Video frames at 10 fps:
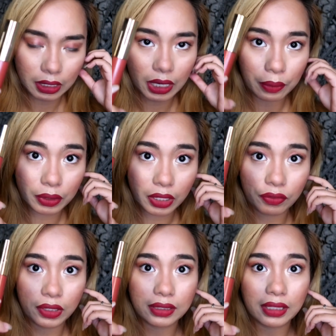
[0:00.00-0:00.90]
I will give
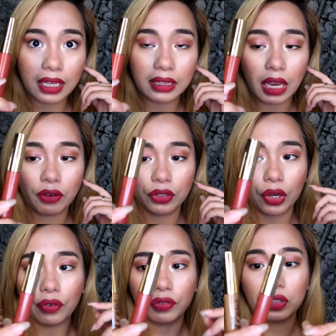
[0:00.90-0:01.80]
this 8 out
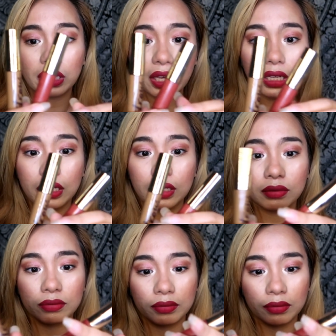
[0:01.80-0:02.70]
of 10
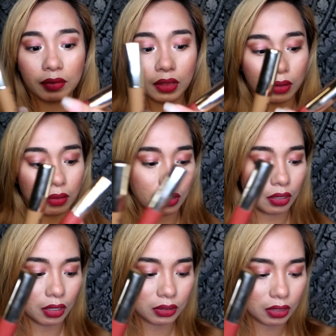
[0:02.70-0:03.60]

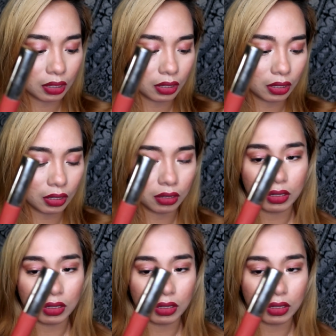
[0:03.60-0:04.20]
kasi